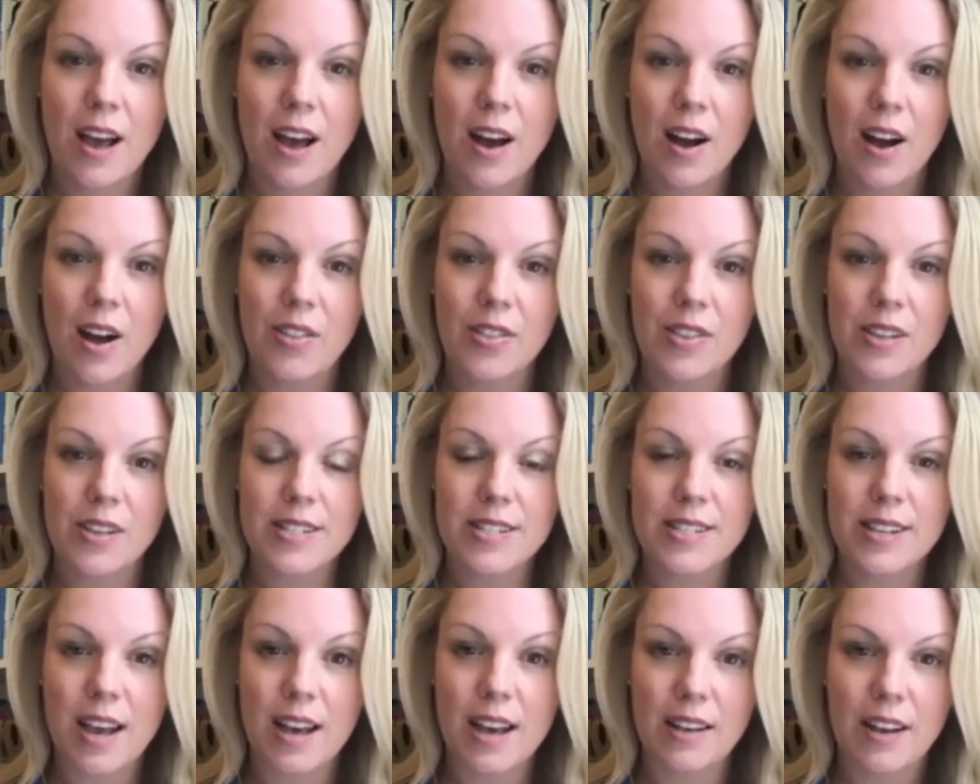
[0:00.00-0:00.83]
on the
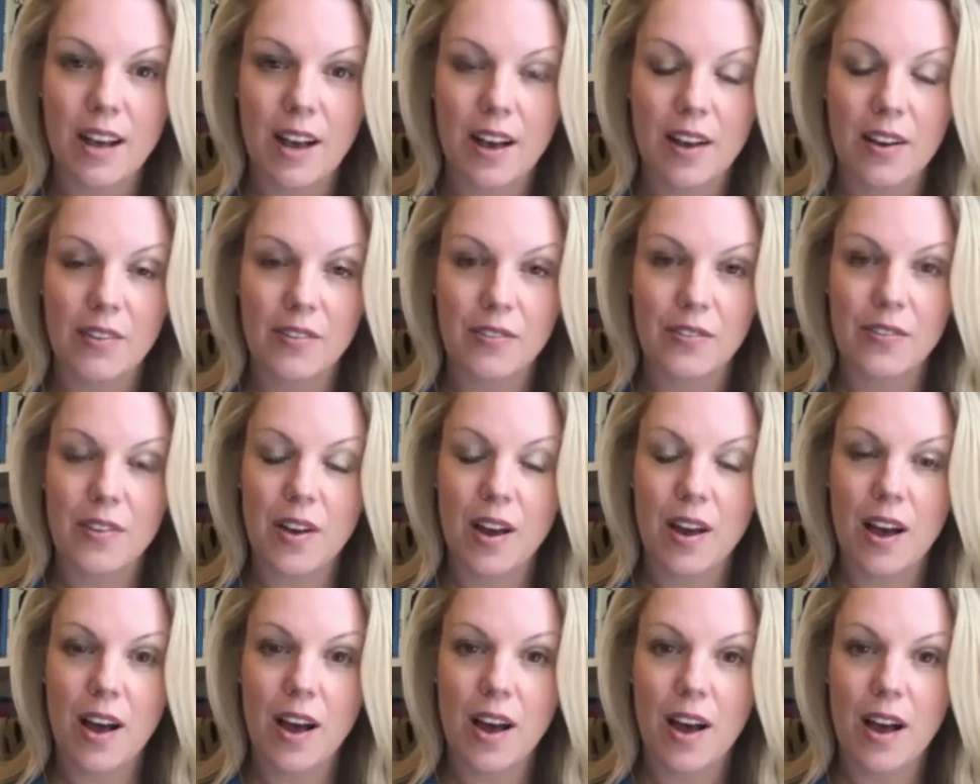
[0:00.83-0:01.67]
set of
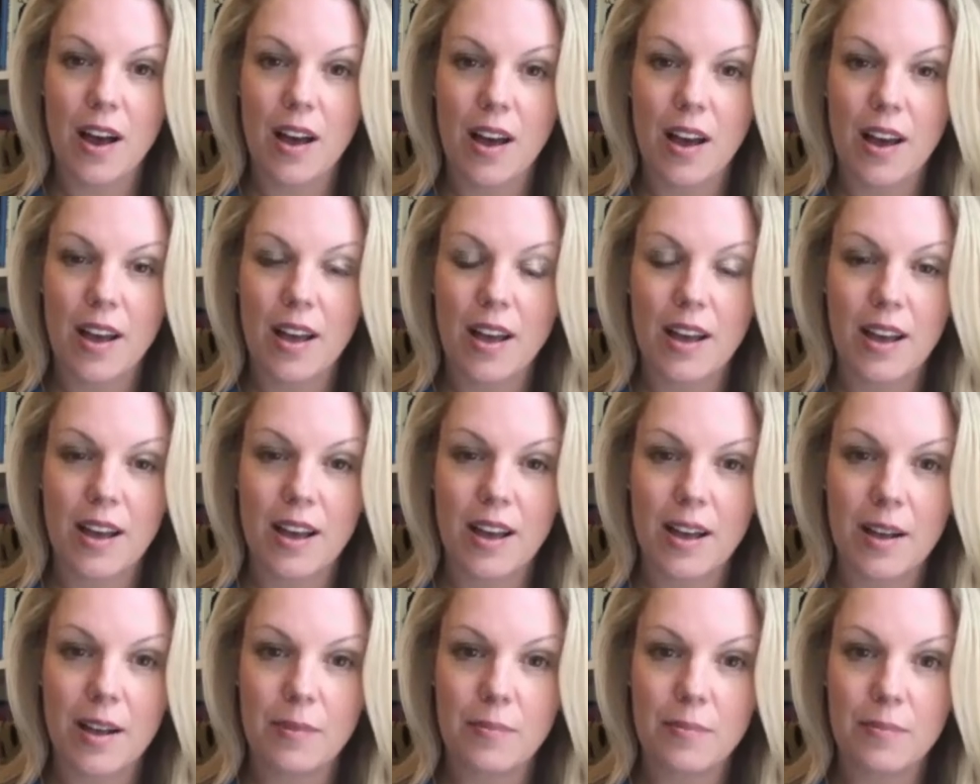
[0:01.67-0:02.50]

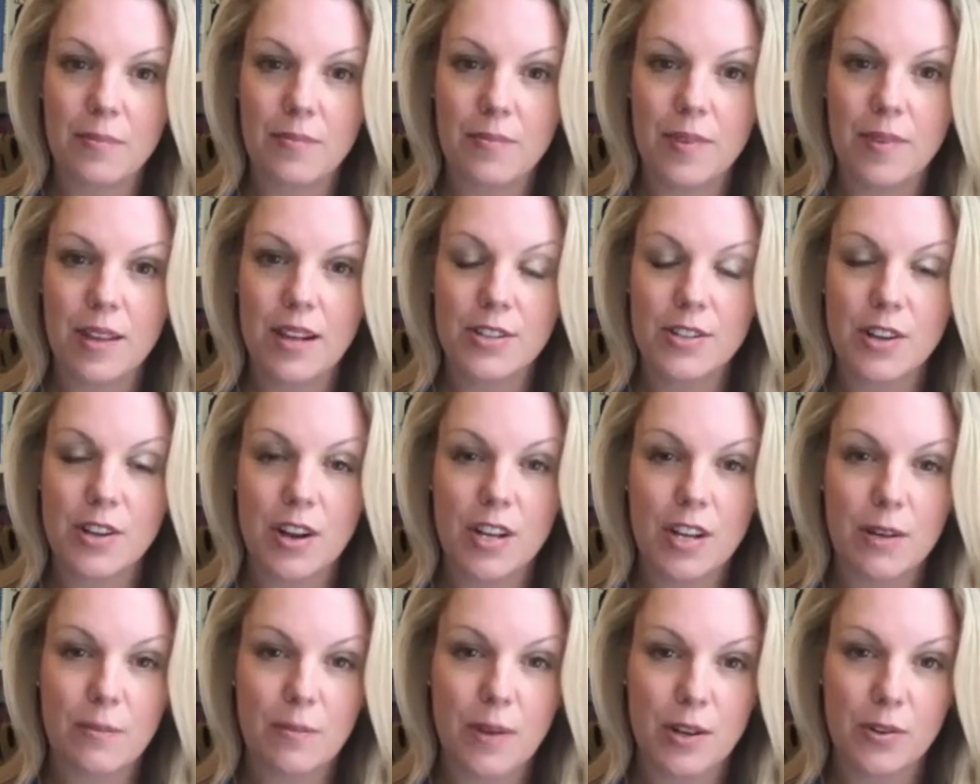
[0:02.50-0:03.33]
a
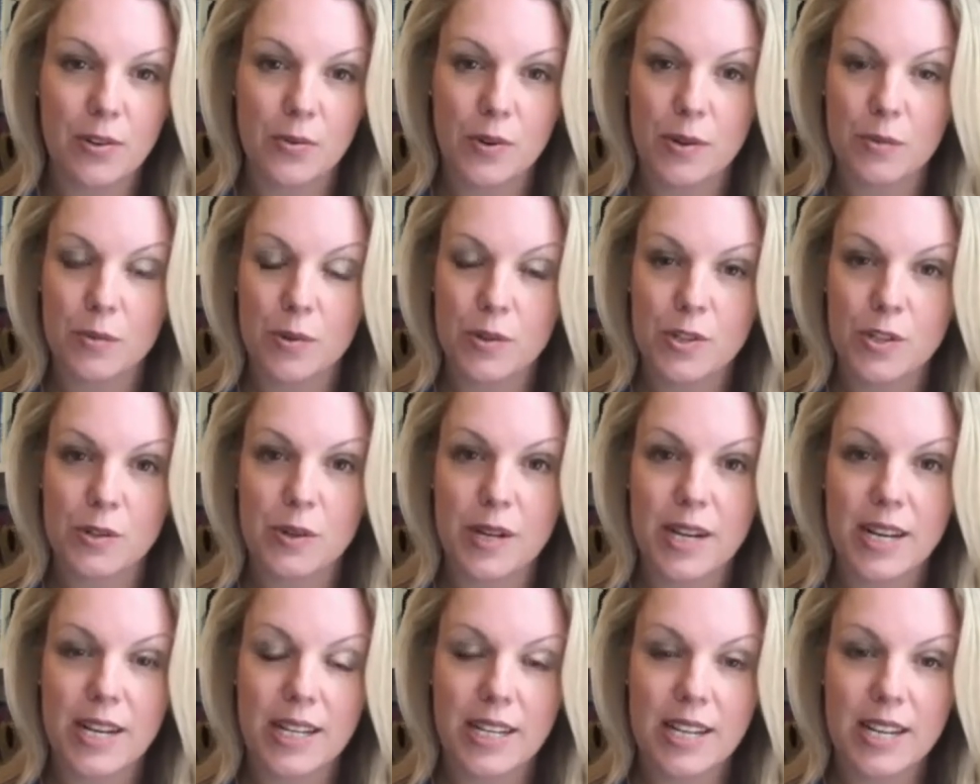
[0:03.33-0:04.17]
documentary we're
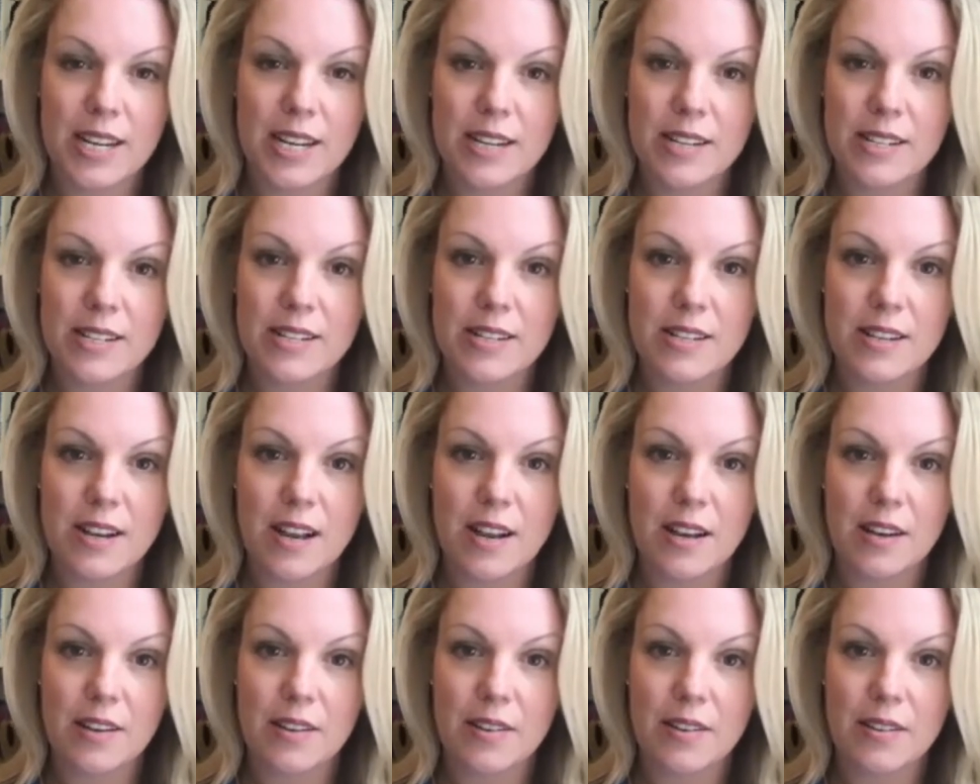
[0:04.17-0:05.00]
doing, and he's
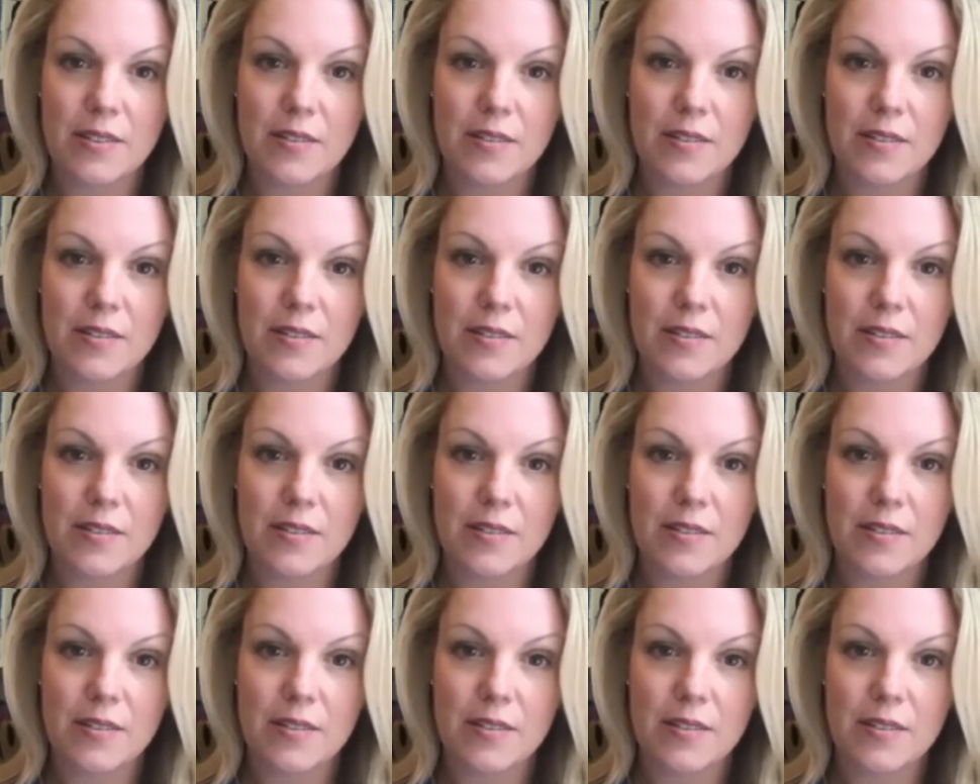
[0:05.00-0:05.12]
a